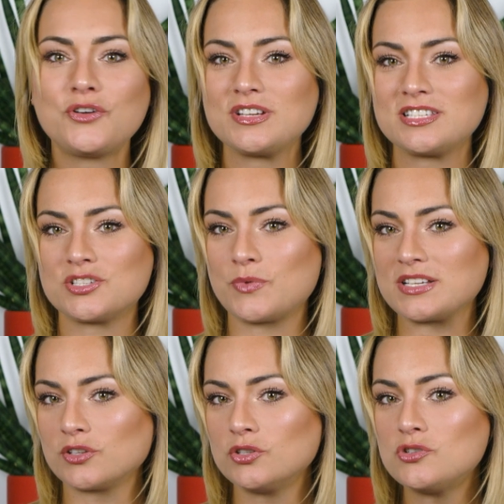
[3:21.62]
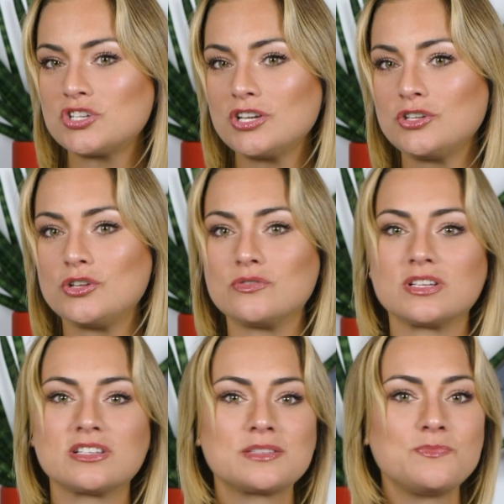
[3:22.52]
increases the resolution
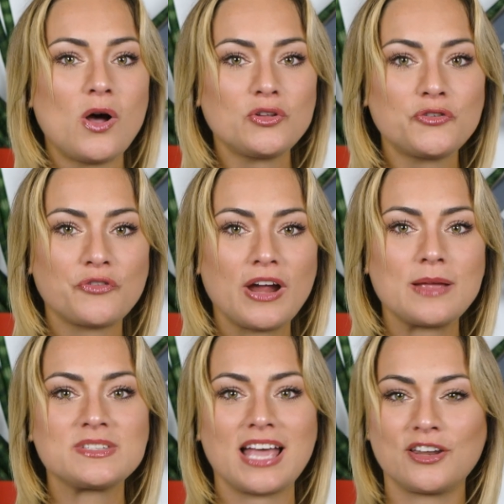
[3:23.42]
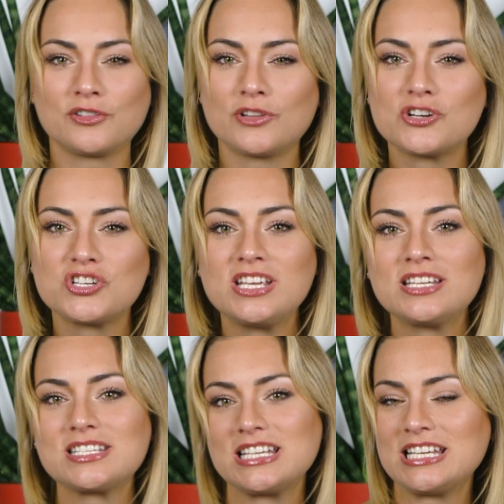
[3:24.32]
using smaller frames and enlarging
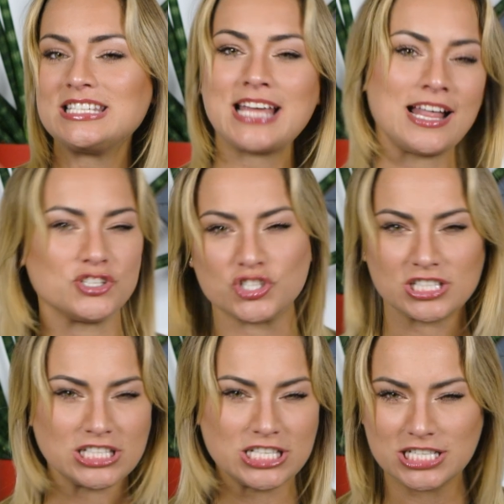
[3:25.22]
it intelligently.